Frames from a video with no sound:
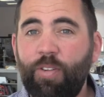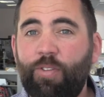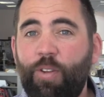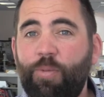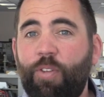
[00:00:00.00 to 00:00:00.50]

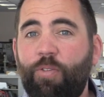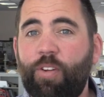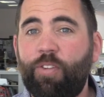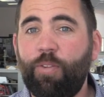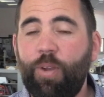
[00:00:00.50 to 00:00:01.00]
In terms of the
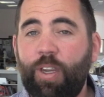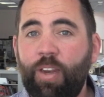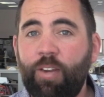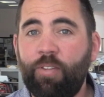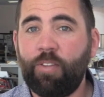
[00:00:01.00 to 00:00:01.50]
rest of the
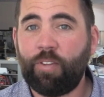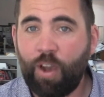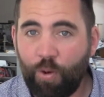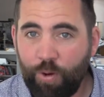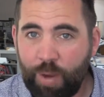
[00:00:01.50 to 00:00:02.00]
weekend, there's a
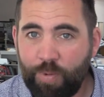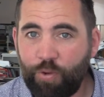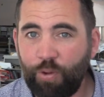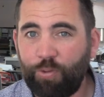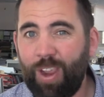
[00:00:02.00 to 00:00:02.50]
whole heap.
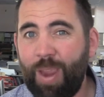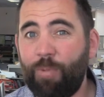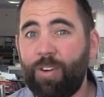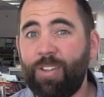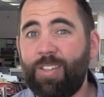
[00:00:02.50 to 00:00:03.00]
Of course, we've got
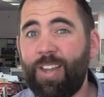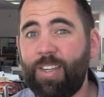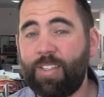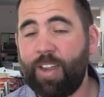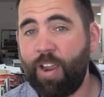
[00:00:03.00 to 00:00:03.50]
Emirates
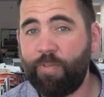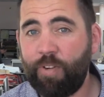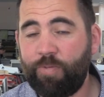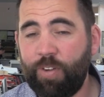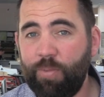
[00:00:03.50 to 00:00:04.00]
Stakes Day
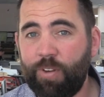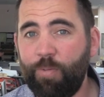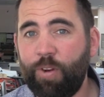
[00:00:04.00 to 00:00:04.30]
over at Flemington.